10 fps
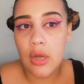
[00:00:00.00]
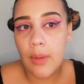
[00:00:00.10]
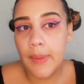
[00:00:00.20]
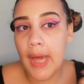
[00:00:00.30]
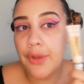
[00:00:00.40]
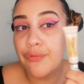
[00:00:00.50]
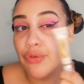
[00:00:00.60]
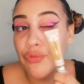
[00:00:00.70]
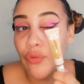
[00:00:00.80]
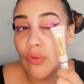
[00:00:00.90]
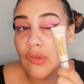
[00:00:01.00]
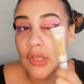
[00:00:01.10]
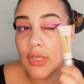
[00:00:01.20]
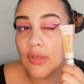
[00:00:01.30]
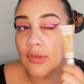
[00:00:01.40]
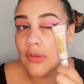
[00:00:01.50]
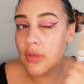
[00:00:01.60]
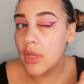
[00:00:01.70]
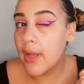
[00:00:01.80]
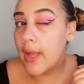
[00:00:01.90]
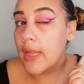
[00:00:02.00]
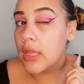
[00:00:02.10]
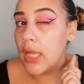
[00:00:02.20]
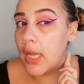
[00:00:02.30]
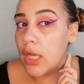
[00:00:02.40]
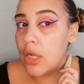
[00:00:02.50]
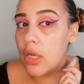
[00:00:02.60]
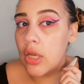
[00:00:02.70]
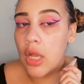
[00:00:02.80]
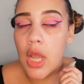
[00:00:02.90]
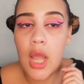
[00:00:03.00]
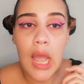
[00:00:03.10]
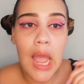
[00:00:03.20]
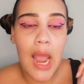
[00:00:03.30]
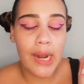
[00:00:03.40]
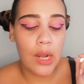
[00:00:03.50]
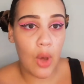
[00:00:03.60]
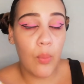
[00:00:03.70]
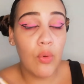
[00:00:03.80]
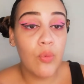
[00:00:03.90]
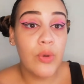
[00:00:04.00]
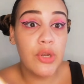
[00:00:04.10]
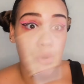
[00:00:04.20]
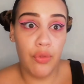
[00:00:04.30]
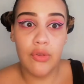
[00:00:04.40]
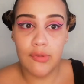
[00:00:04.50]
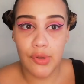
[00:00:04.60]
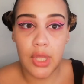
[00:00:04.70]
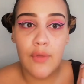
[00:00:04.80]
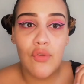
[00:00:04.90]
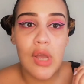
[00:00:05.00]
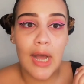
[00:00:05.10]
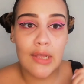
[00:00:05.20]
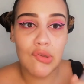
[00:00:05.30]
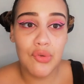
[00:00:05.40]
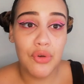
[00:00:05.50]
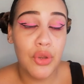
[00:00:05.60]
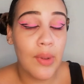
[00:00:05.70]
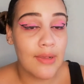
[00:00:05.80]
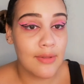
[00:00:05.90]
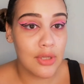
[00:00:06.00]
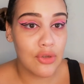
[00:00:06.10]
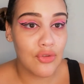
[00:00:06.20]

I'm gonna add a few falsies at the end, and I will redo this look if you guys do request it.